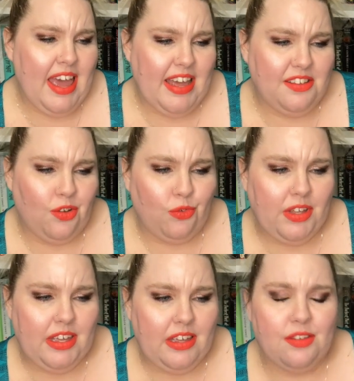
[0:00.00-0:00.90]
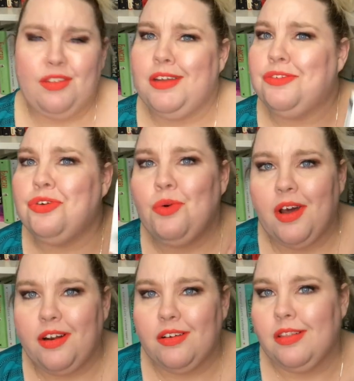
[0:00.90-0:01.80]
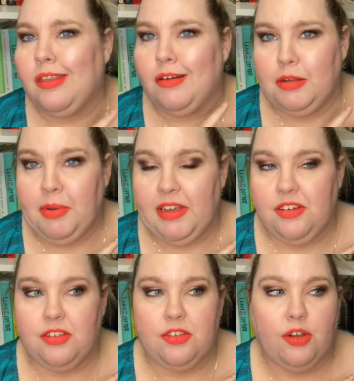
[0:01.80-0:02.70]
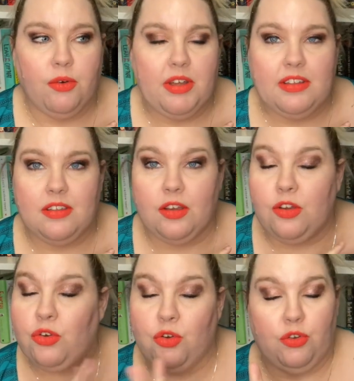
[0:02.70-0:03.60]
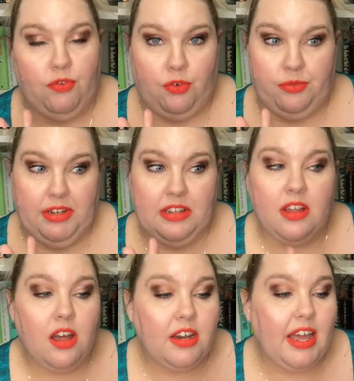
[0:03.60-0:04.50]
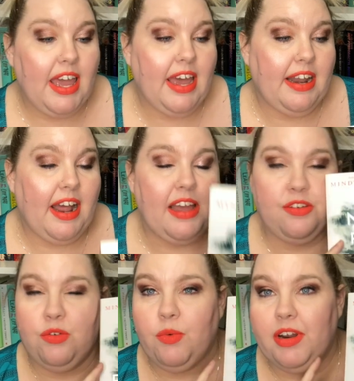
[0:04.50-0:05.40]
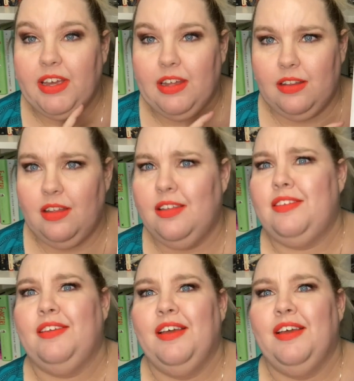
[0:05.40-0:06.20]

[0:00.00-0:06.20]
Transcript: It's only like 230 pages, so it's good for a readathon, and I do want to get this